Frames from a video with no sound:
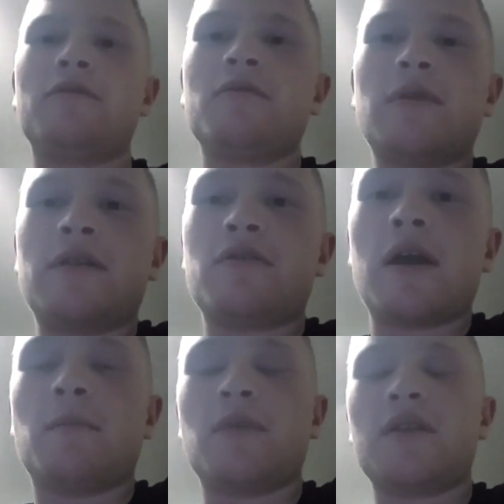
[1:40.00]
is it's
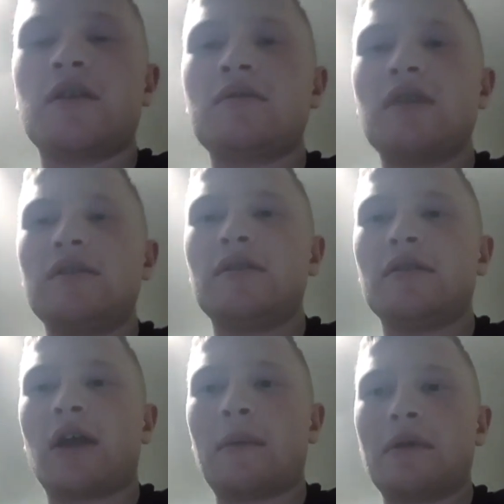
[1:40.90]
um, the 16th,
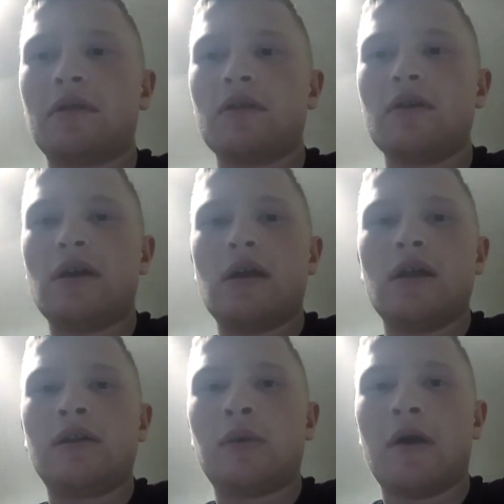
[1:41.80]
and the time is
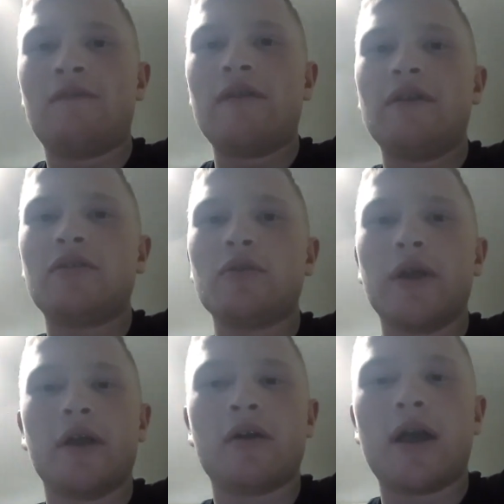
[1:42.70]

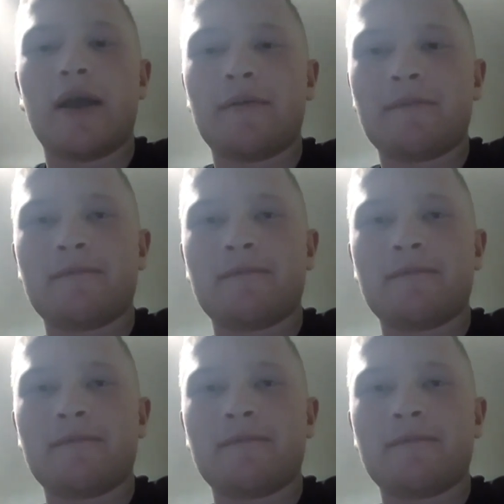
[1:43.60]
12:53. Okay.